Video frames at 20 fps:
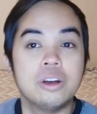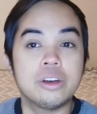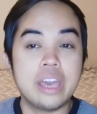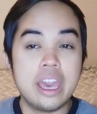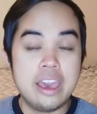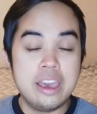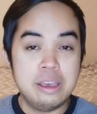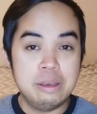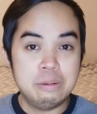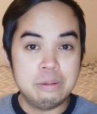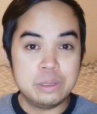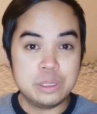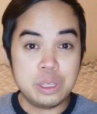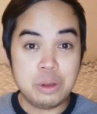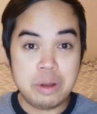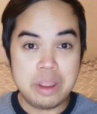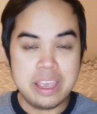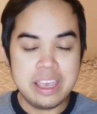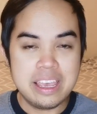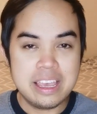Okay,
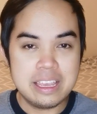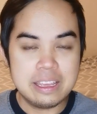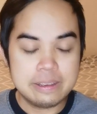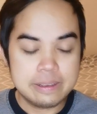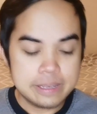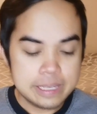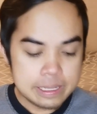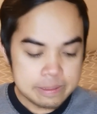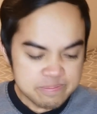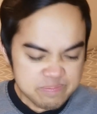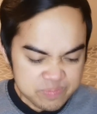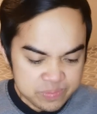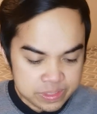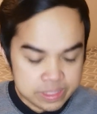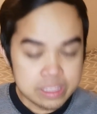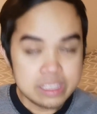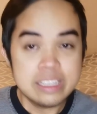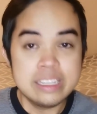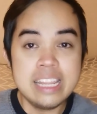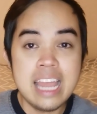sorry.
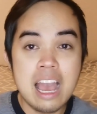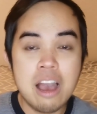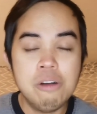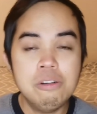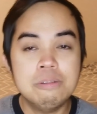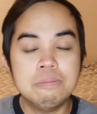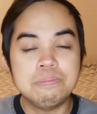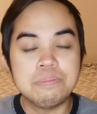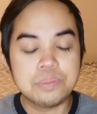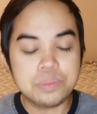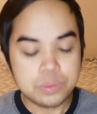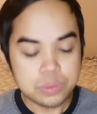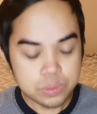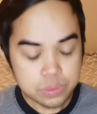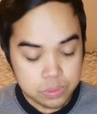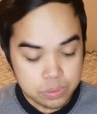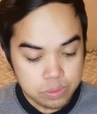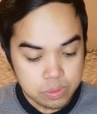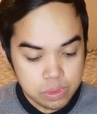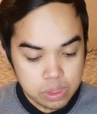Now,
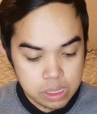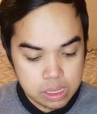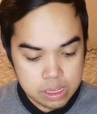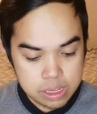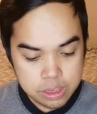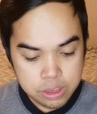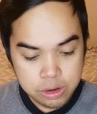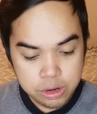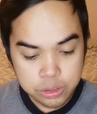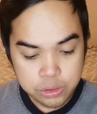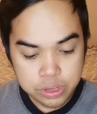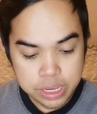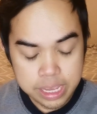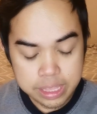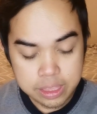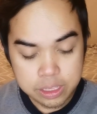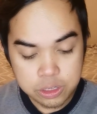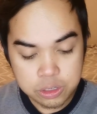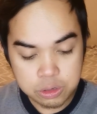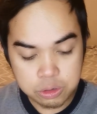you need to
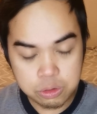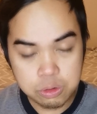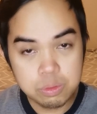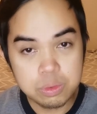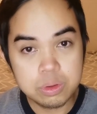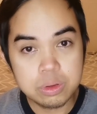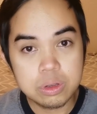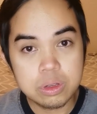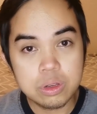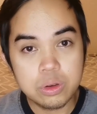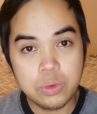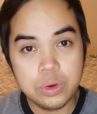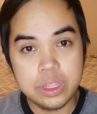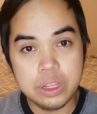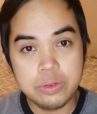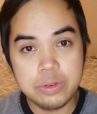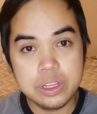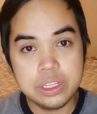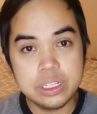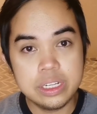get the tube
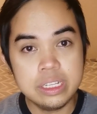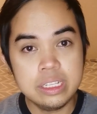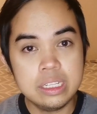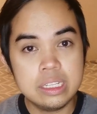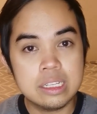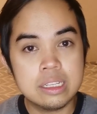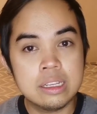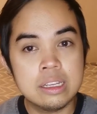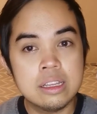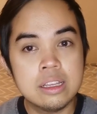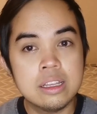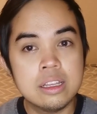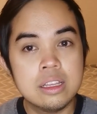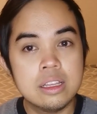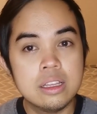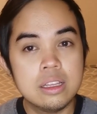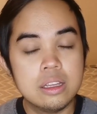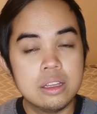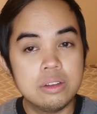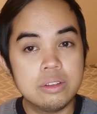with the reagent,
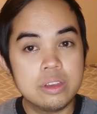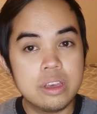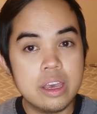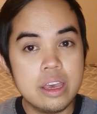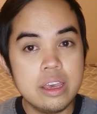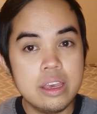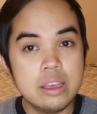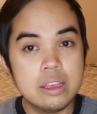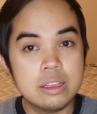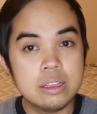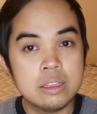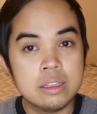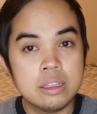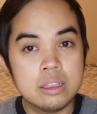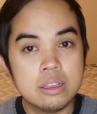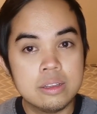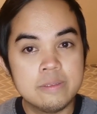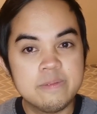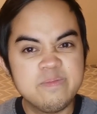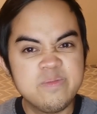okay?
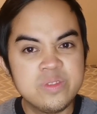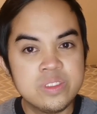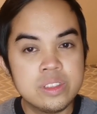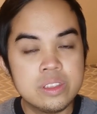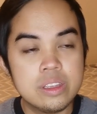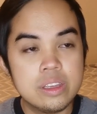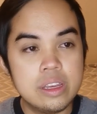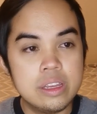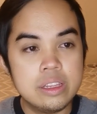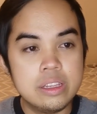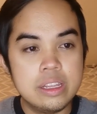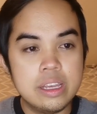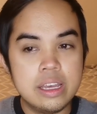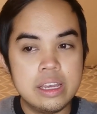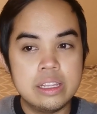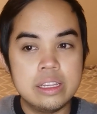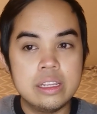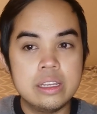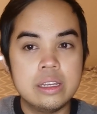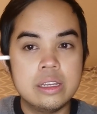And
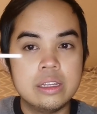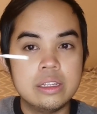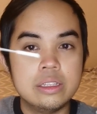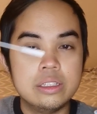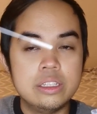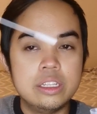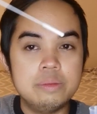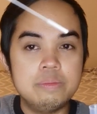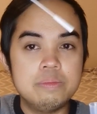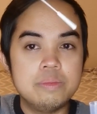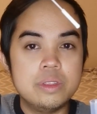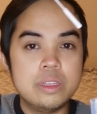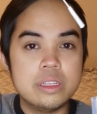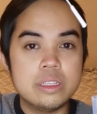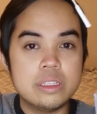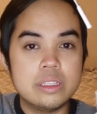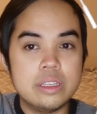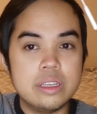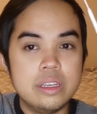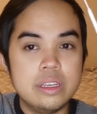then dip
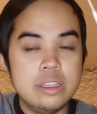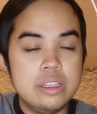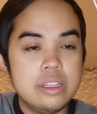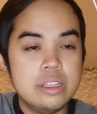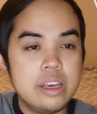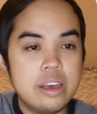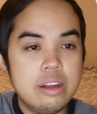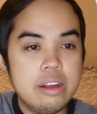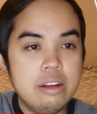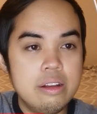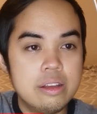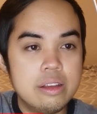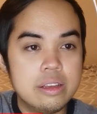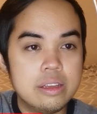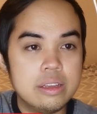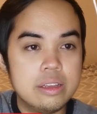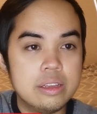this in there.